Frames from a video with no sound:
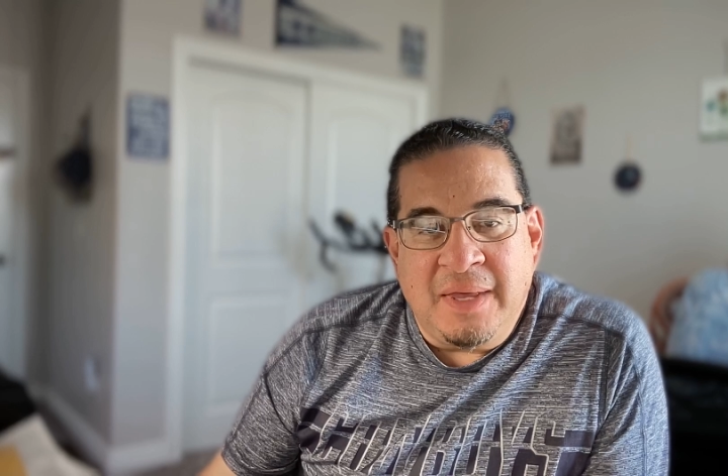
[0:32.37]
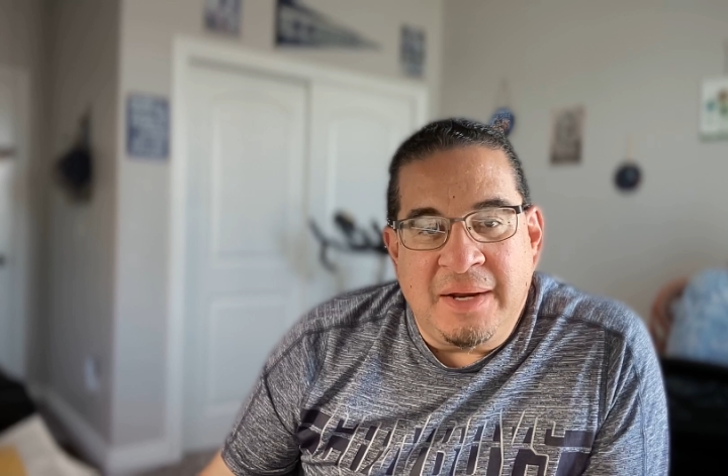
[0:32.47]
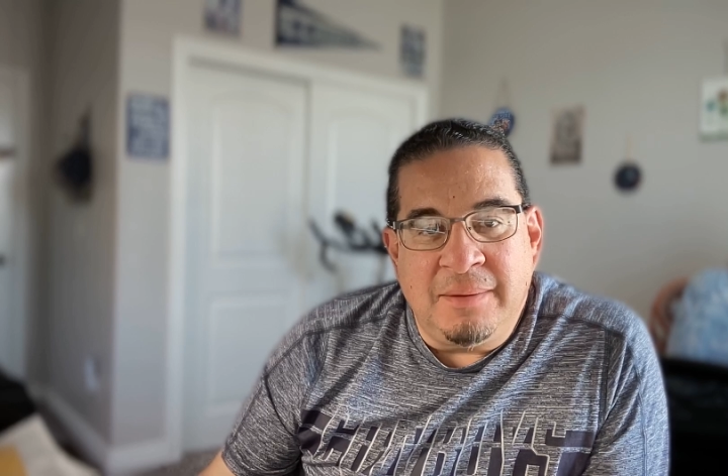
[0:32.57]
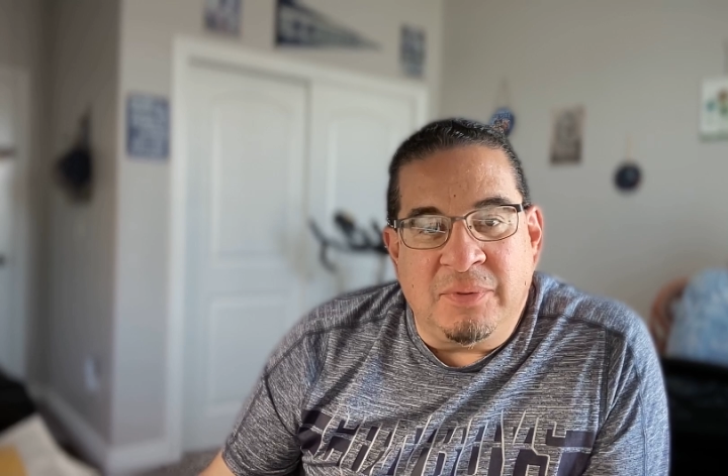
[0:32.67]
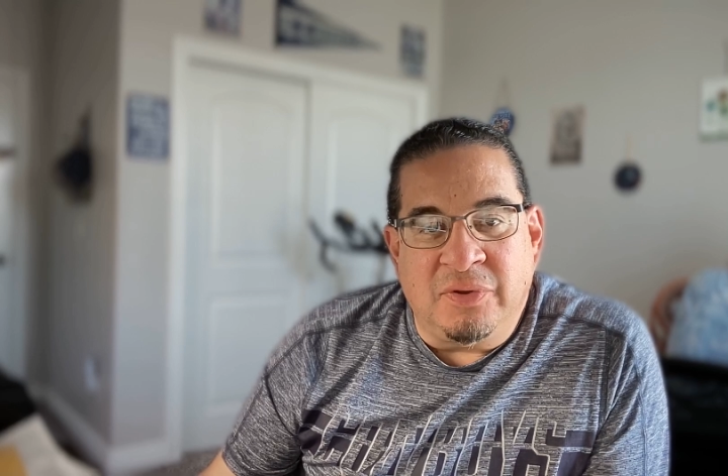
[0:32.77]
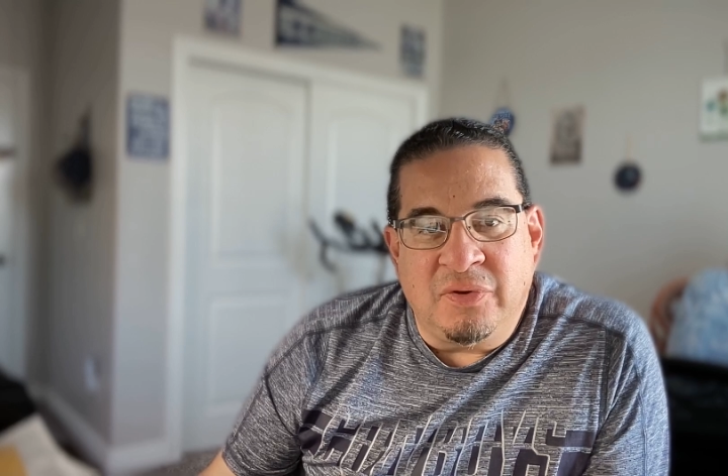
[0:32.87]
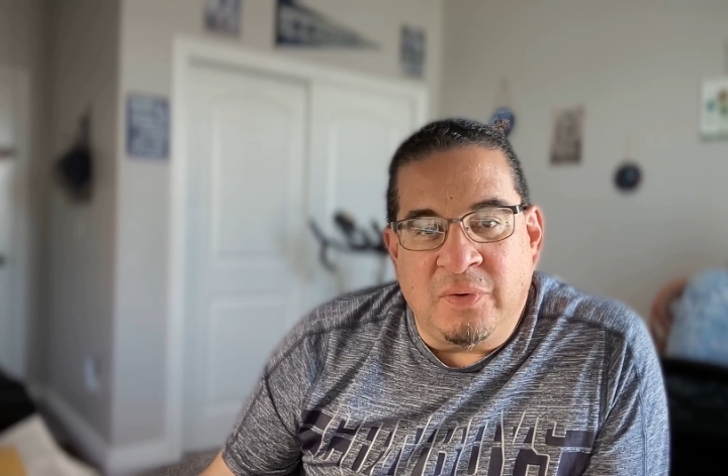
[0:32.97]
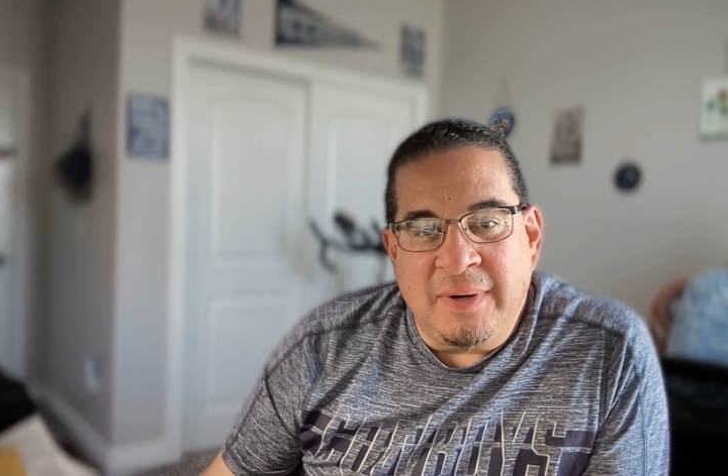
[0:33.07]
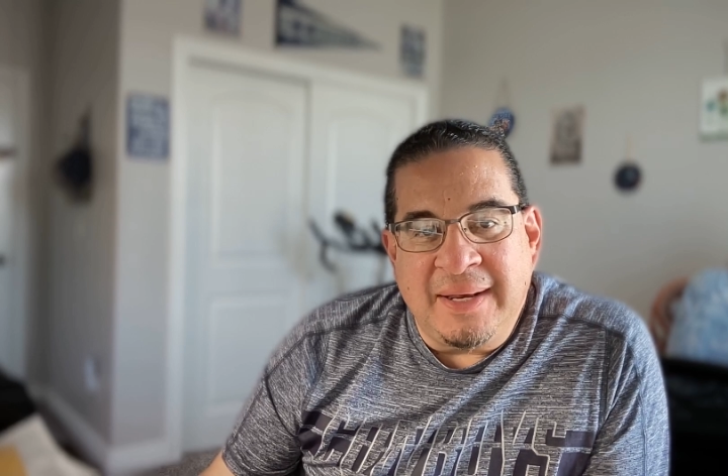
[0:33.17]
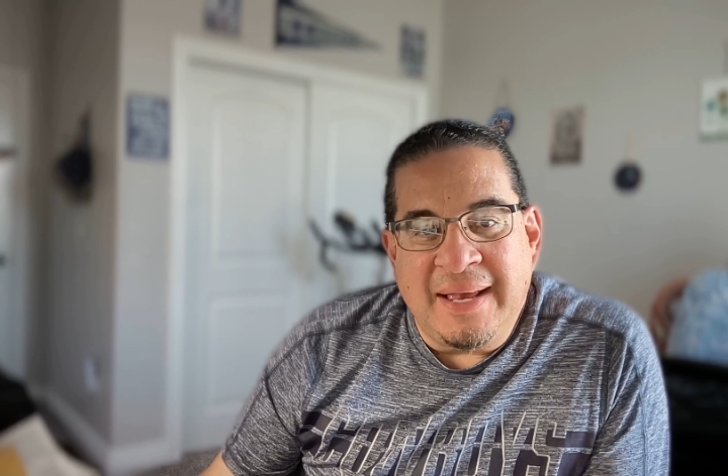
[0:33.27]
number
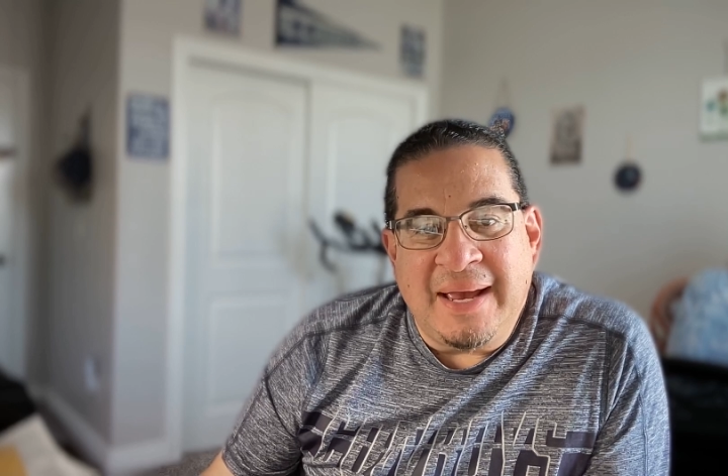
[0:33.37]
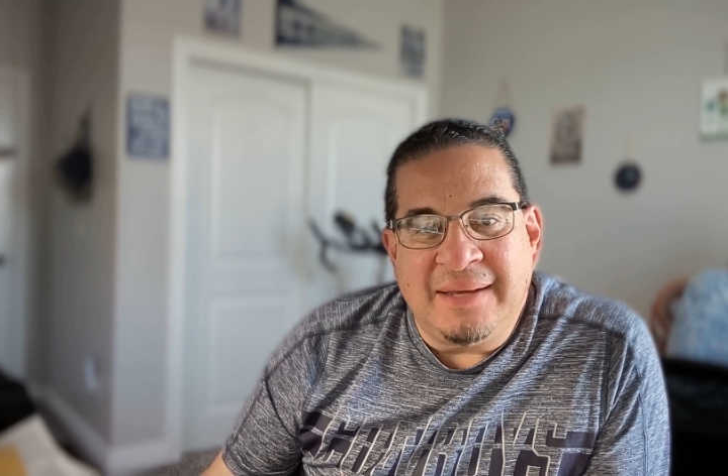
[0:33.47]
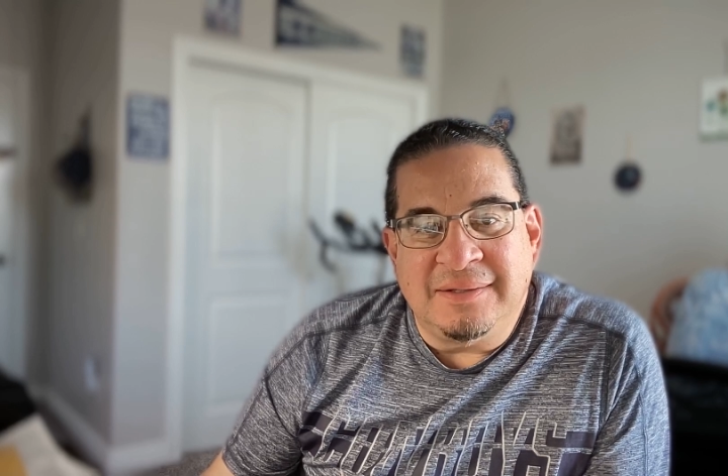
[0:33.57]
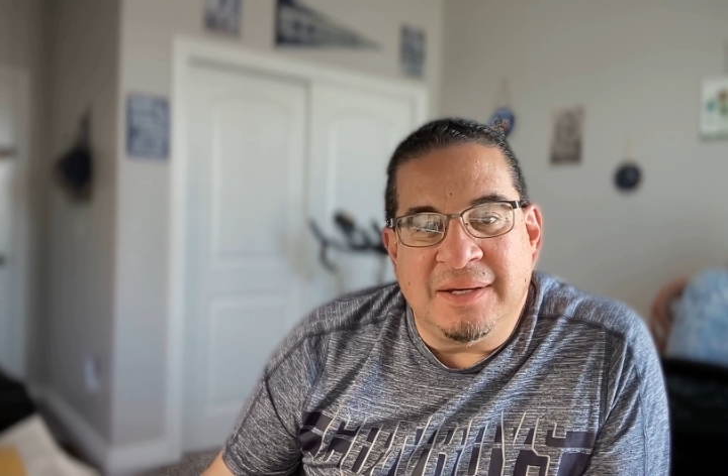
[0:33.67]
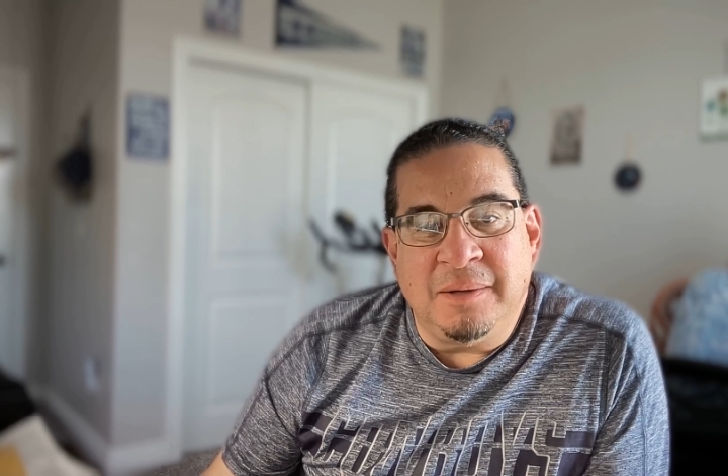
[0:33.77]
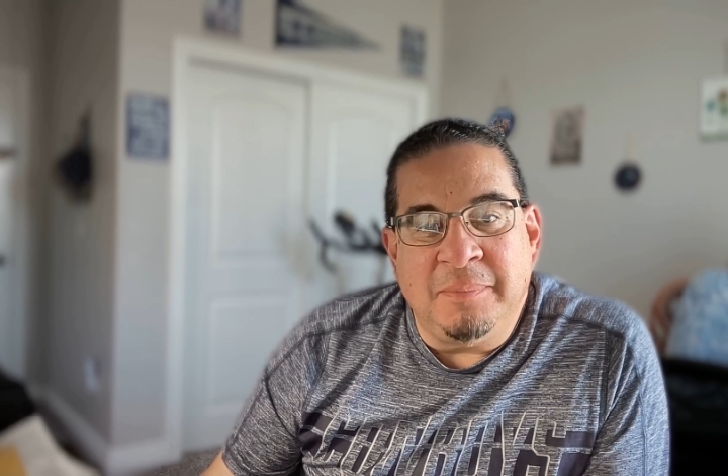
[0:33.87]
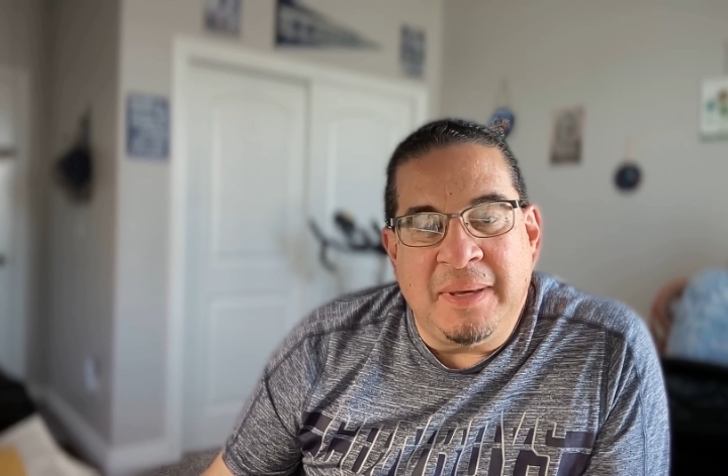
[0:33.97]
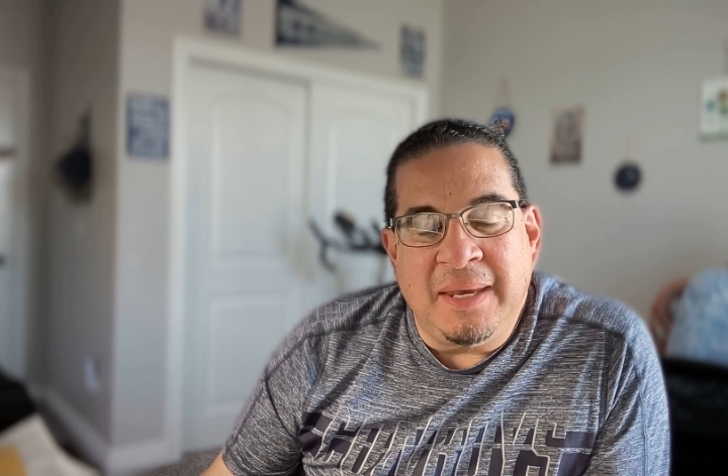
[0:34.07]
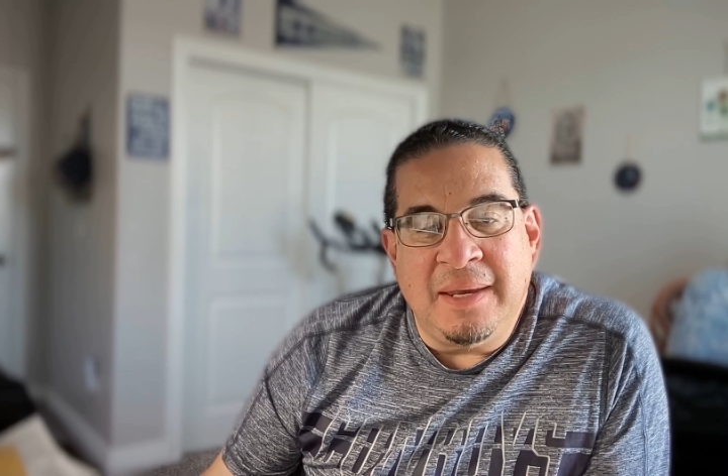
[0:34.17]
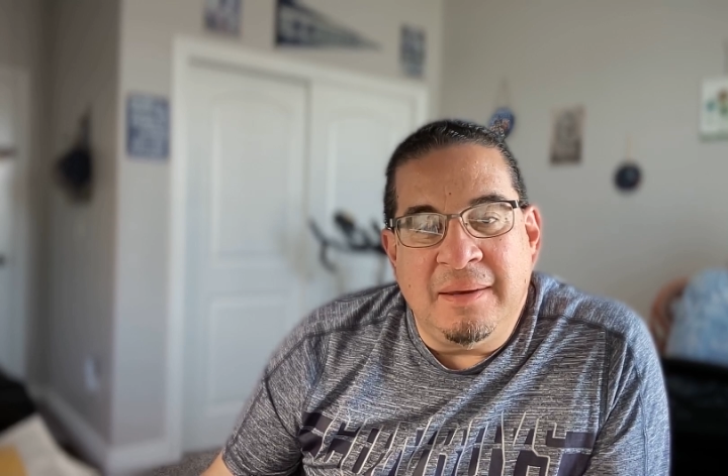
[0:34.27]
three guy is going to
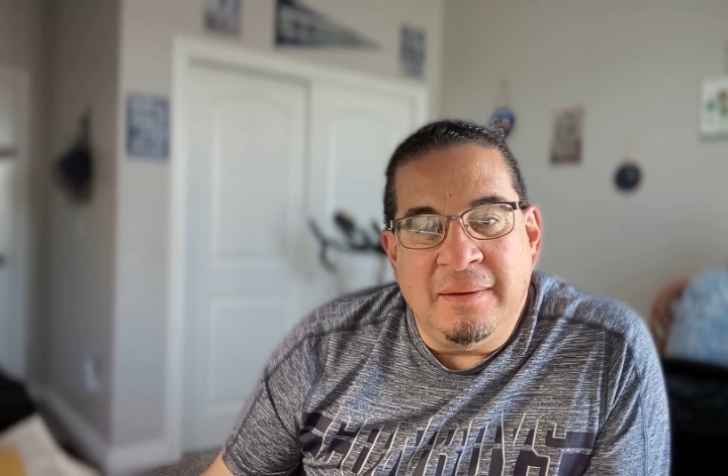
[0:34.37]
be,